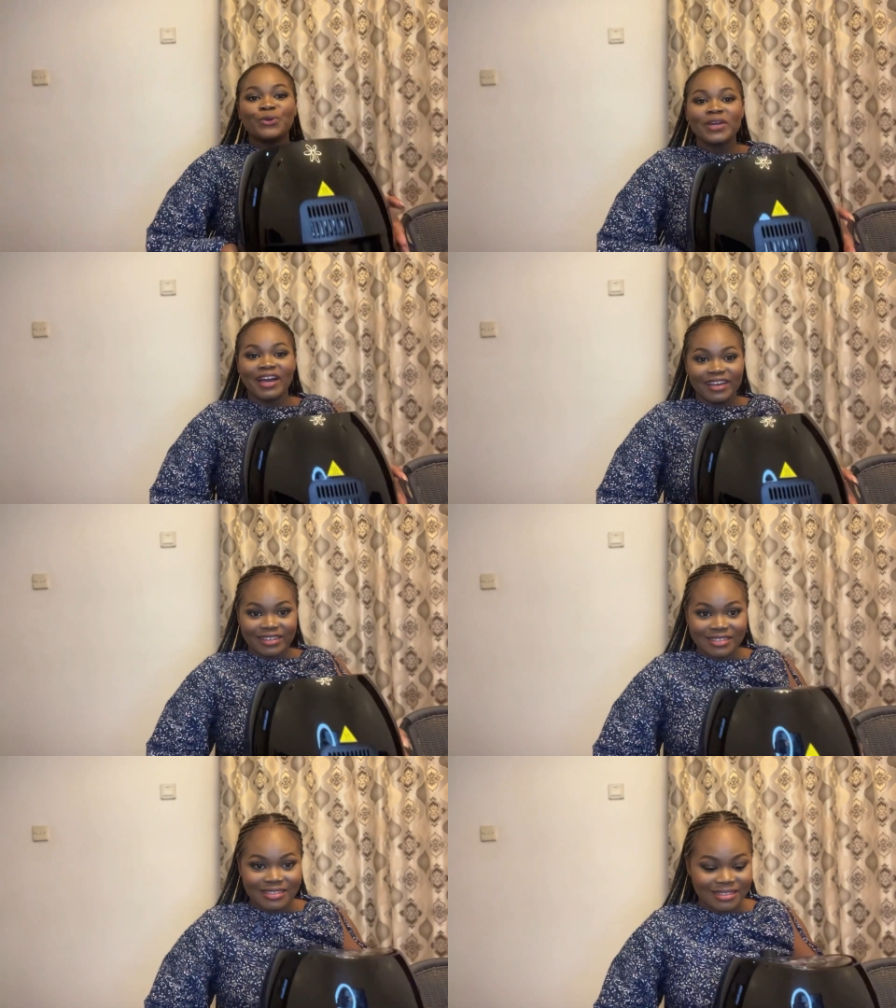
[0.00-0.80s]

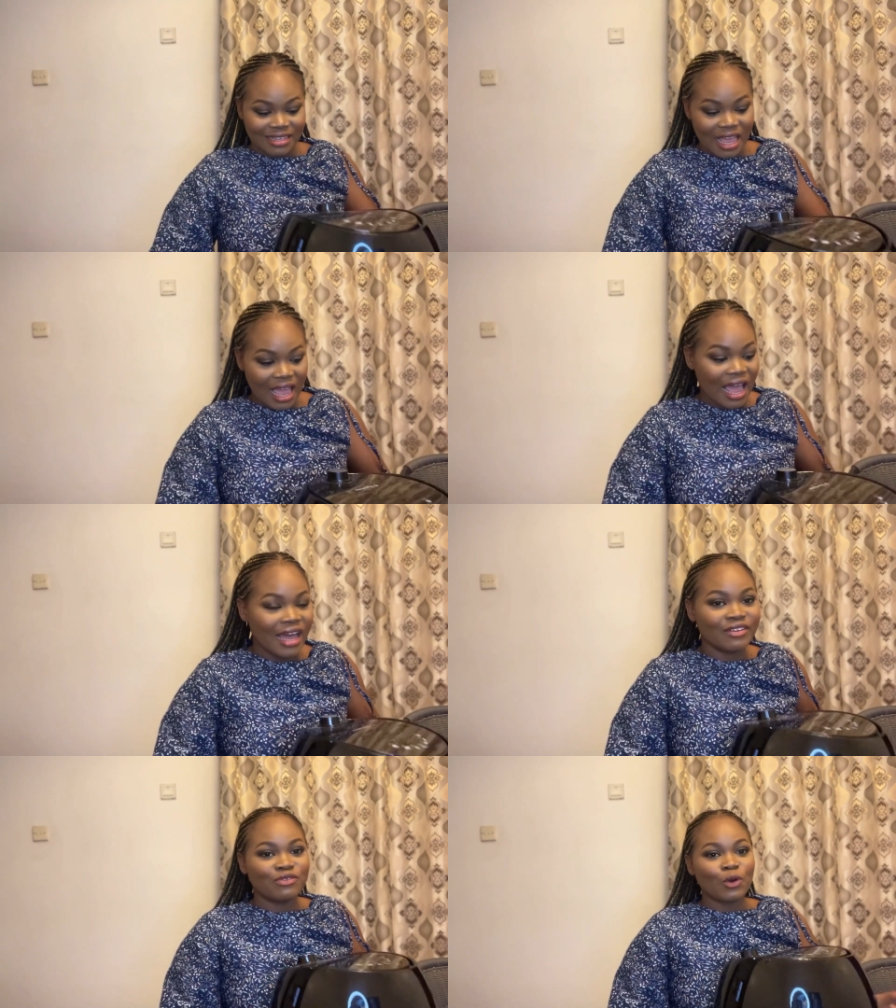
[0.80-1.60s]
guys,
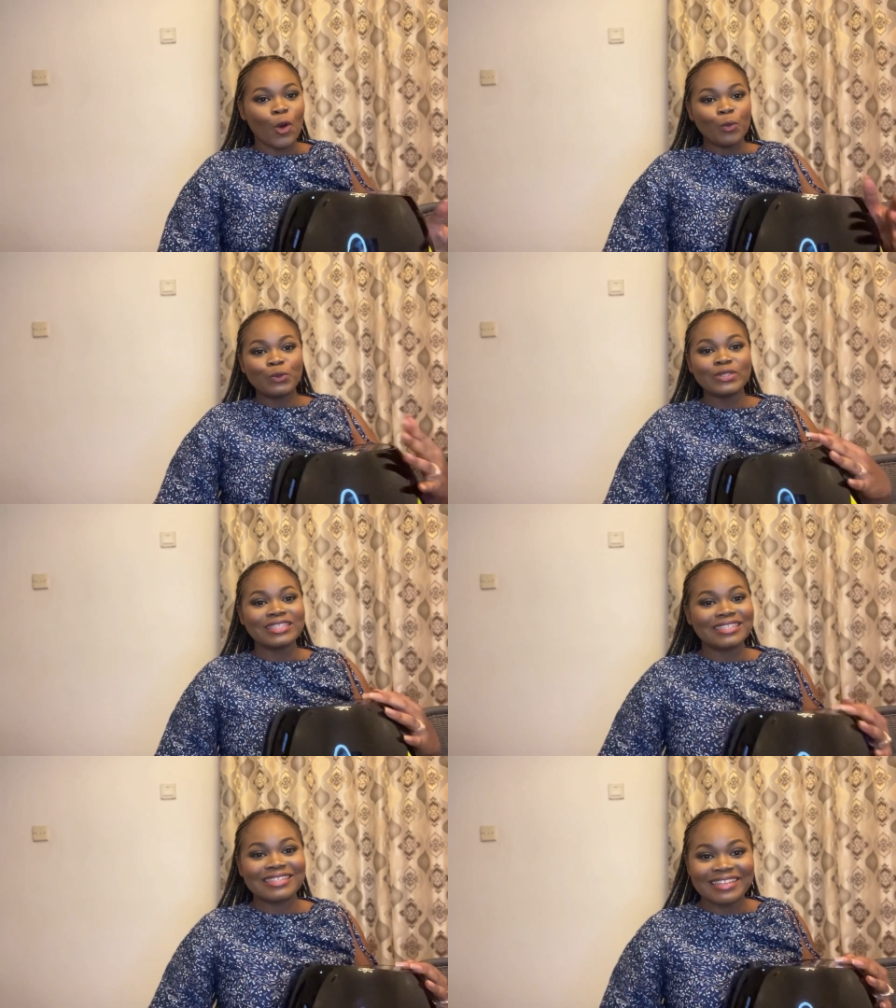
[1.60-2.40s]
I've opened
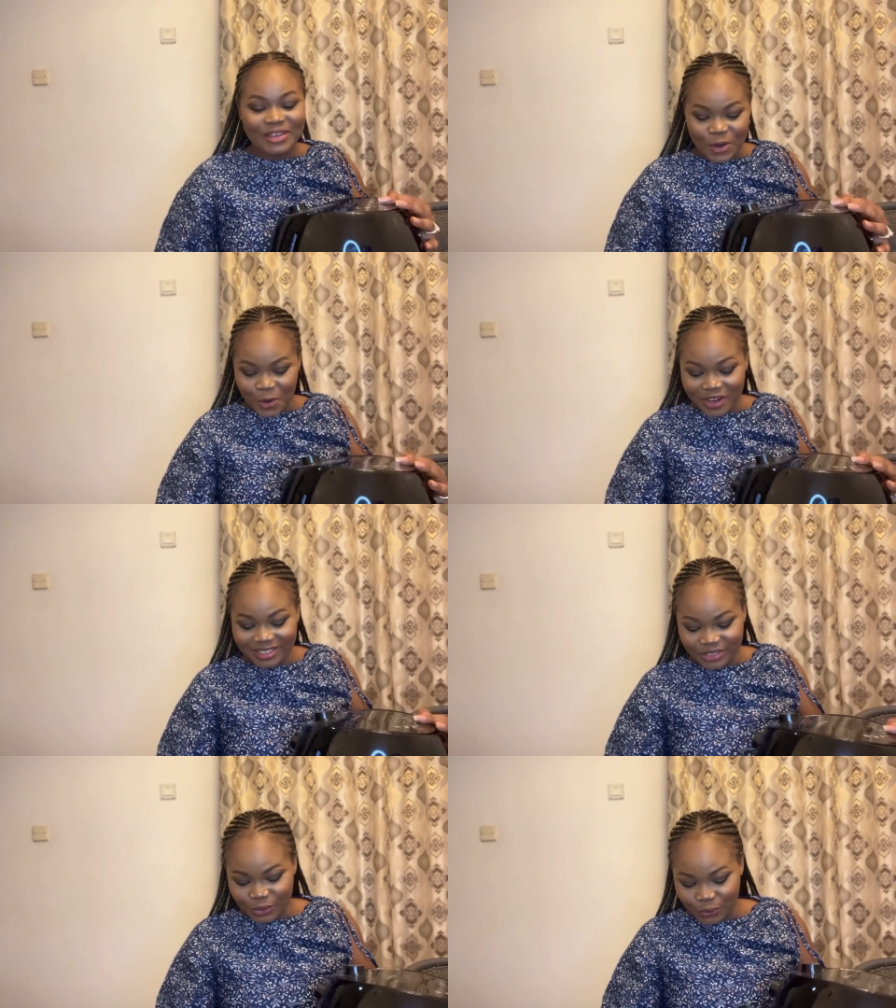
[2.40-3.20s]
this thing
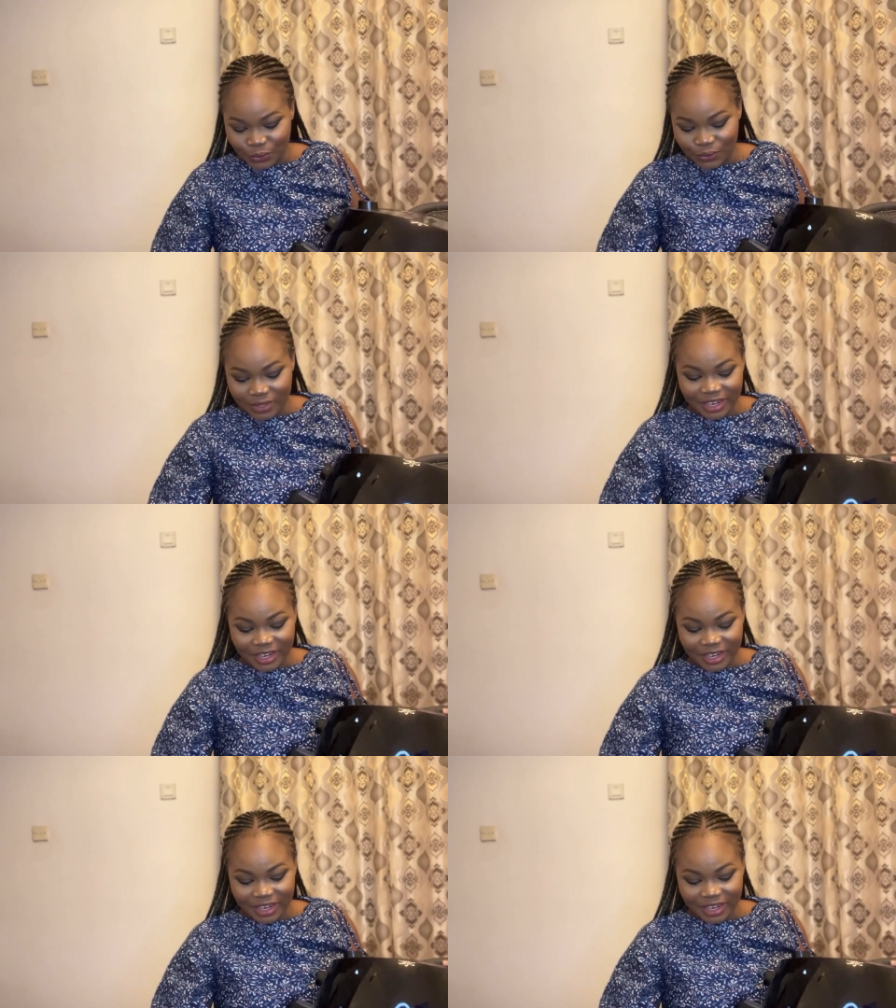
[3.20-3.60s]
already oh,